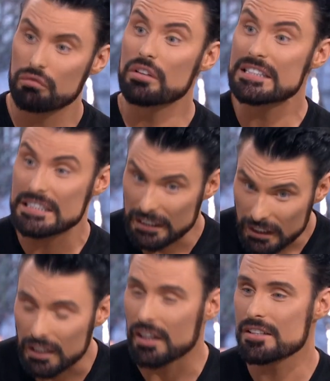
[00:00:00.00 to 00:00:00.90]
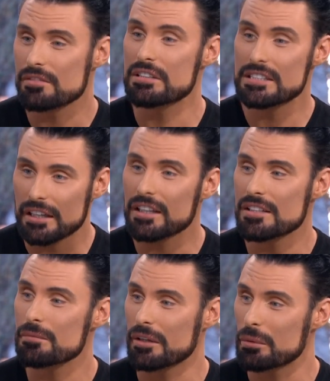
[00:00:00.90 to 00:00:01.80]
Ridiculous,
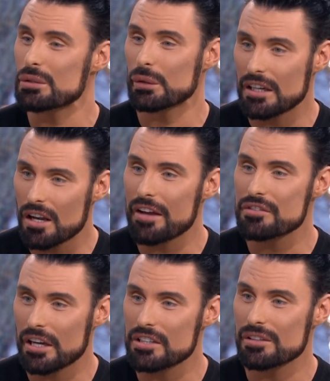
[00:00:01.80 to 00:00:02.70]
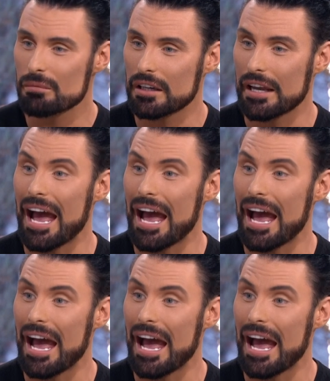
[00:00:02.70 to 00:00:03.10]
ridiculous money. We're talking life-changing money.